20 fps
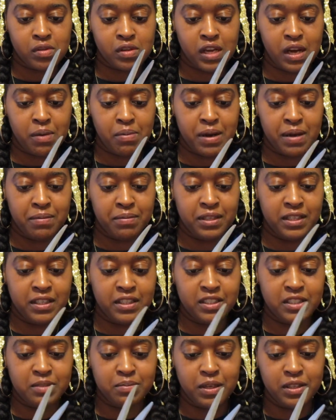I probably need
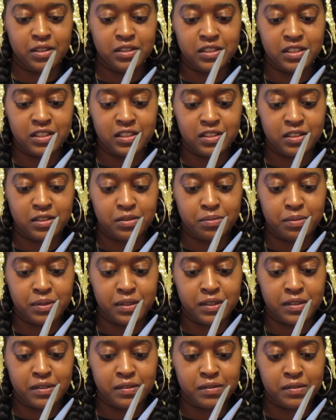a smaller scissors,
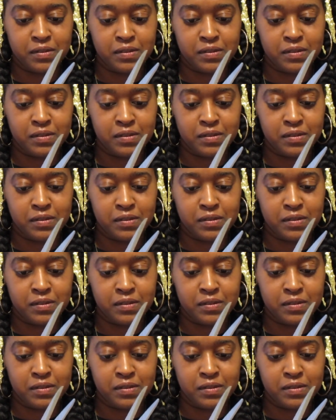but